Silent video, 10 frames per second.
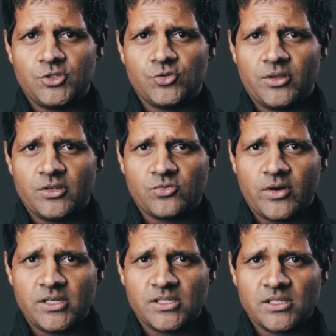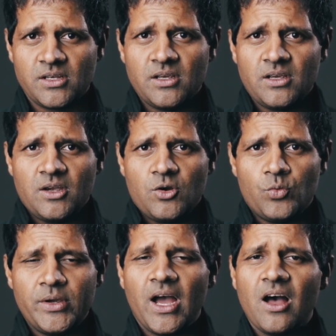during this race.
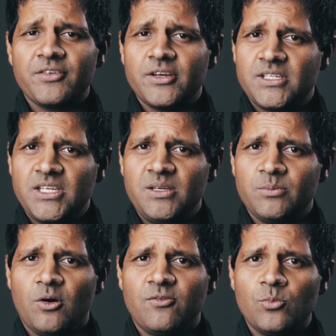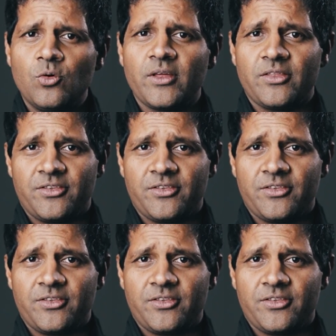We have a team of more than